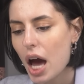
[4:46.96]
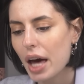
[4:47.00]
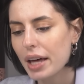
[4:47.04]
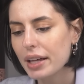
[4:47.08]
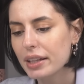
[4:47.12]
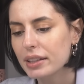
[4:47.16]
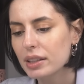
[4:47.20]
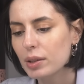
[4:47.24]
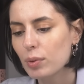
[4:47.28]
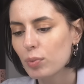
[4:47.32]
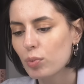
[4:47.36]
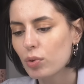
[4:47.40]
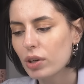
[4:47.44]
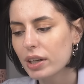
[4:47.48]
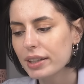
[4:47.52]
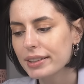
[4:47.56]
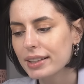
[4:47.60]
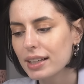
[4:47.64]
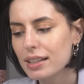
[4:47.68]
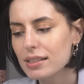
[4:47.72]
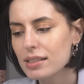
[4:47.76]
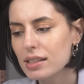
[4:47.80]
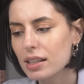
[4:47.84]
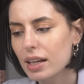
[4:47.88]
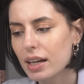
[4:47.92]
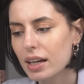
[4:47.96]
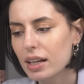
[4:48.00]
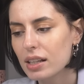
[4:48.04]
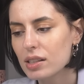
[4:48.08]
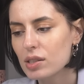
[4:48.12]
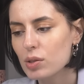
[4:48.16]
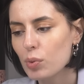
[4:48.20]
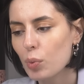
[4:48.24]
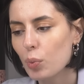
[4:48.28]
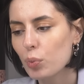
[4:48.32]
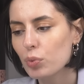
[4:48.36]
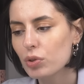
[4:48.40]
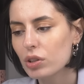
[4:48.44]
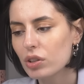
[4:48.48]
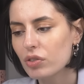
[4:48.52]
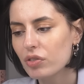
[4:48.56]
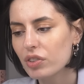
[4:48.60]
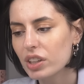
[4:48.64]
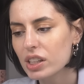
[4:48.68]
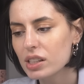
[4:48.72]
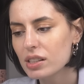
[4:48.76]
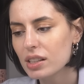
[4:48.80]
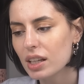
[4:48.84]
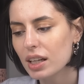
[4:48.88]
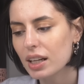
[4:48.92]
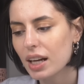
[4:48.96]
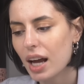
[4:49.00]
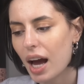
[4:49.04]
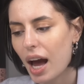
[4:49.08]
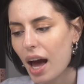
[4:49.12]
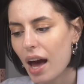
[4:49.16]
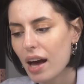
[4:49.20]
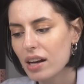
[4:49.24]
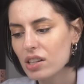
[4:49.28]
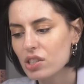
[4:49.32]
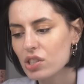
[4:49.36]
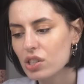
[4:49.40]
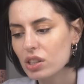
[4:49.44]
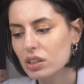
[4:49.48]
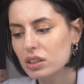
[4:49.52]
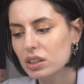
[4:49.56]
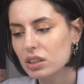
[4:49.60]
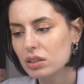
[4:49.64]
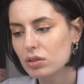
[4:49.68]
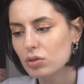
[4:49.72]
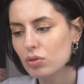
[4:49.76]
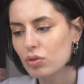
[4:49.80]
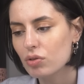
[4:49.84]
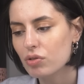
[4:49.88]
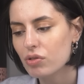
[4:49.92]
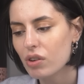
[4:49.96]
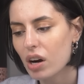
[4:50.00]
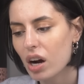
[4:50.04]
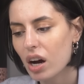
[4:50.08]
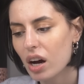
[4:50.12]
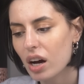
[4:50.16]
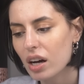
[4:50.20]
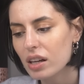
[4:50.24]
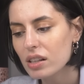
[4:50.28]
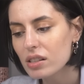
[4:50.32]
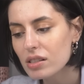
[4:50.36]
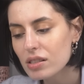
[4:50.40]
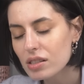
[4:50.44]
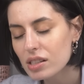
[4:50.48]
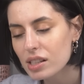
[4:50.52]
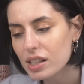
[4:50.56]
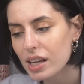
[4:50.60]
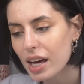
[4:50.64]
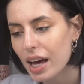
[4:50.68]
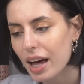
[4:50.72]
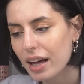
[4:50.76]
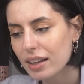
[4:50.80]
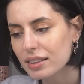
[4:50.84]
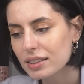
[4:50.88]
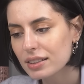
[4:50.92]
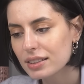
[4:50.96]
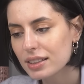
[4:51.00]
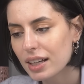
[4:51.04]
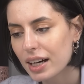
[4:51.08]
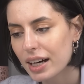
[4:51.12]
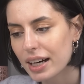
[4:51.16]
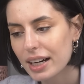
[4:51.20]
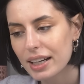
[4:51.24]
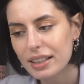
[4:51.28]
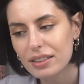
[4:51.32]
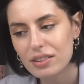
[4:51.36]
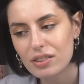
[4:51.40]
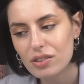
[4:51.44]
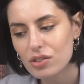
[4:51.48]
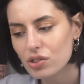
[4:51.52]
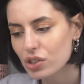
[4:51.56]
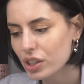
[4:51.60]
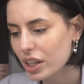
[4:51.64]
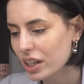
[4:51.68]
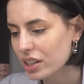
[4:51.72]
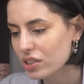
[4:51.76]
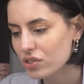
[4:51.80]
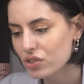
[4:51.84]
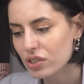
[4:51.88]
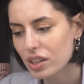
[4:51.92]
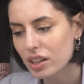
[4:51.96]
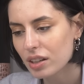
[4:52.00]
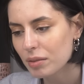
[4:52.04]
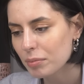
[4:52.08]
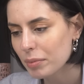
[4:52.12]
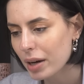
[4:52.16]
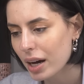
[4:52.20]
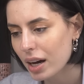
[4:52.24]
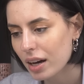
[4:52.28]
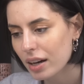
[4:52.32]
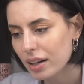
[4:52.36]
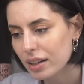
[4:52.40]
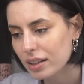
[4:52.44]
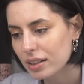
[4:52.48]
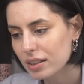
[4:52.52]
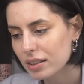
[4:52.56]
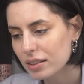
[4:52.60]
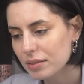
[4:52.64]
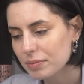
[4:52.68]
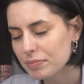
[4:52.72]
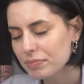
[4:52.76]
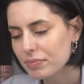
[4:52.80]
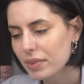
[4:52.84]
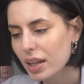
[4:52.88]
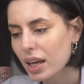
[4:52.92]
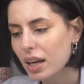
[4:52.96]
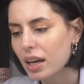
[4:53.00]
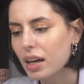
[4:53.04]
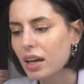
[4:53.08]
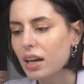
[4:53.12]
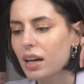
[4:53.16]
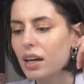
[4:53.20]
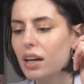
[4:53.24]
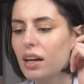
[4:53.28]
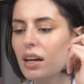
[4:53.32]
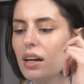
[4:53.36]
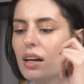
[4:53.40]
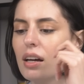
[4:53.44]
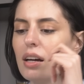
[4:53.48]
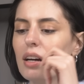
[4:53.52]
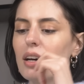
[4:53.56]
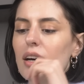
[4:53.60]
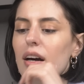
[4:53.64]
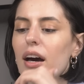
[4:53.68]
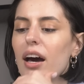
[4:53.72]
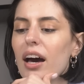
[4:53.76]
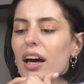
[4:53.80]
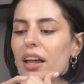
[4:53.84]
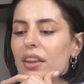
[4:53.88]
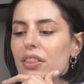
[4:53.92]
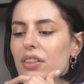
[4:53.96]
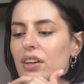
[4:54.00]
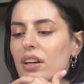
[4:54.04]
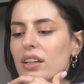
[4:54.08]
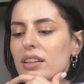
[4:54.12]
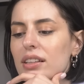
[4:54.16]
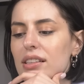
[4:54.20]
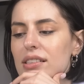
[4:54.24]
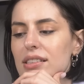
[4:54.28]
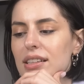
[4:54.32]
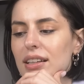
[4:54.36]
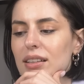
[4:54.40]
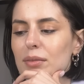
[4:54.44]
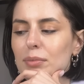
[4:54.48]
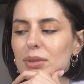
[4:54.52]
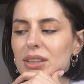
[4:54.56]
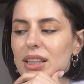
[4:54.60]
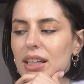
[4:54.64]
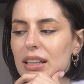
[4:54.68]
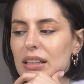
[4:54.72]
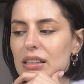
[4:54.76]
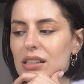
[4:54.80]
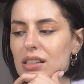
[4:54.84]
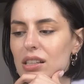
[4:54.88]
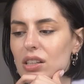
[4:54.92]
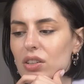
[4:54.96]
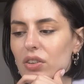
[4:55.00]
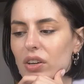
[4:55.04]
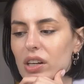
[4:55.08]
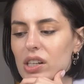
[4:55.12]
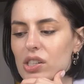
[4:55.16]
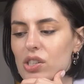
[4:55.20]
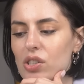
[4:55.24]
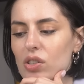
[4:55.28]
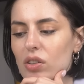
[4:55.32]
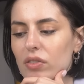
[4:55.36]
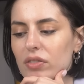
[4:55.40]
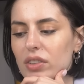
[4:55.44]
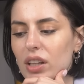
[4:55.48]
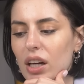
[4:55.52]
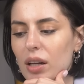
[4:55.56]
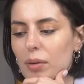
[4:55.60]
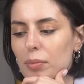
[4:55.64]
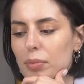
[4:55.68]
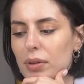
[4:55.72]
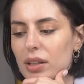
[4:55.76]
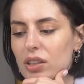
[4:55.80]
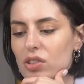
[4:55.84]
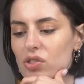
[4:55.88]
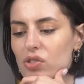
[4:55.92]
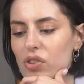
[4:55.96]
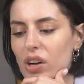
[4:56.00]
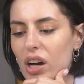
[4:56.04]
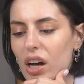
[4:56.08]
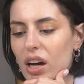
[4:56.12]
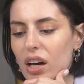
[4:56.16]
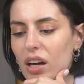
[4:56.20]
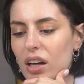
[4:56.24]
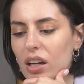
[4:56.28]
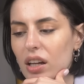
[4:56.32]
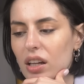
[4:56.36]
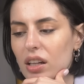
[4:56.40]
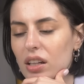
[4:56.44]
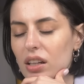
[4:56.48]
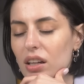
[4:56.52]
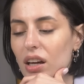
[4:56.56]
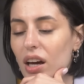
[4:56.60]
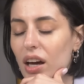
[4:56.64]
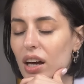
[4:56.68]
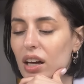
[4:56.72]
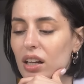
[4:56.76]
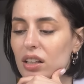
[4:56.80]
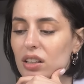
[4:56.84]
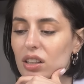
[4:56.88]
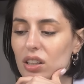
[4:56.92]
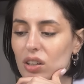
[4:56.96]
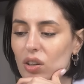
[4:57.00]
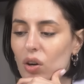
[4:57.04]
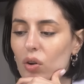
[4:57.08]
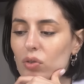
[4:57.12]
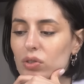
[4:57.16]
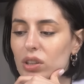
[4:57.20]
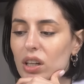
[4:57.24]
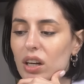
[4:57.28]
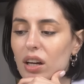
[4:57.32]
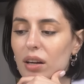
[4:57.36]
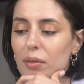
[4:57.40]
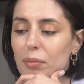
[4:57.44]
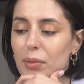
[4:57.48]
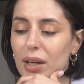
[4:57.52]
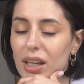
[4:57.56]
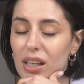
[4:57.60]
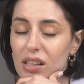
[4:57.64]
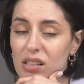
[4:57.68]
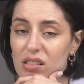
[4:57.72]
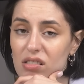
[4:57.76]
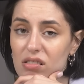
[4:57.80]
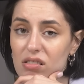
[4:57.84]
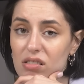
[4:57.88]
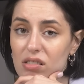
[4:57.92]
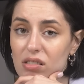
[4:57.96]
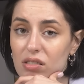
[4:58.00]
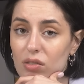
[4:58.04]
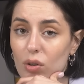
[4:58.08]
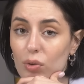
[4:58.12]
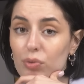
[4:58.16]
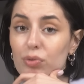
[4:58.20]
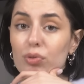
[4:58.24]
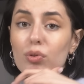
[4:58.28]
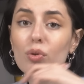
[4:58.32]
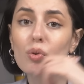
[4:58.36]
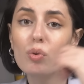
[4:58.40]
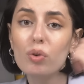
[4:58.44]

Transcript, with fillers: and the vortex lines were risking actually to cross and then change their mind. I think that's gonna be the continuation of that big trend. And you know that I miss, of